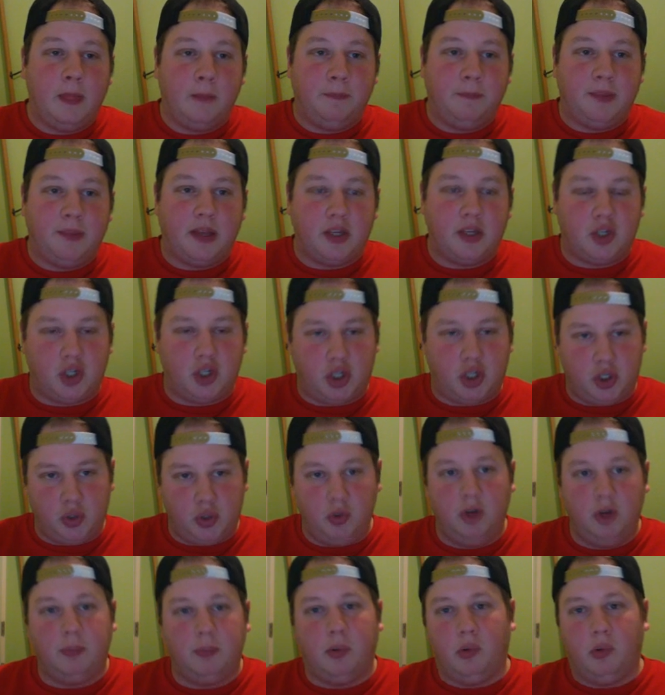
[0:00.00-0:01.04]

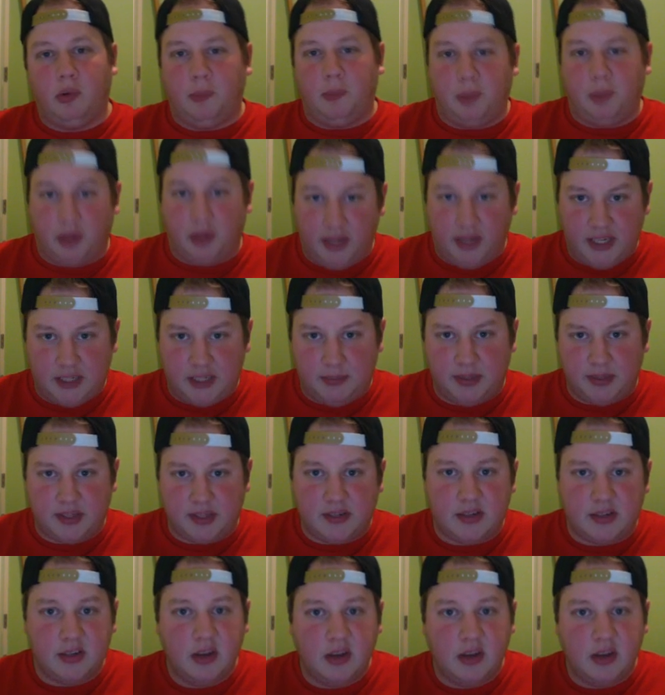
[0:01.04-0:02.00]
suitable replacements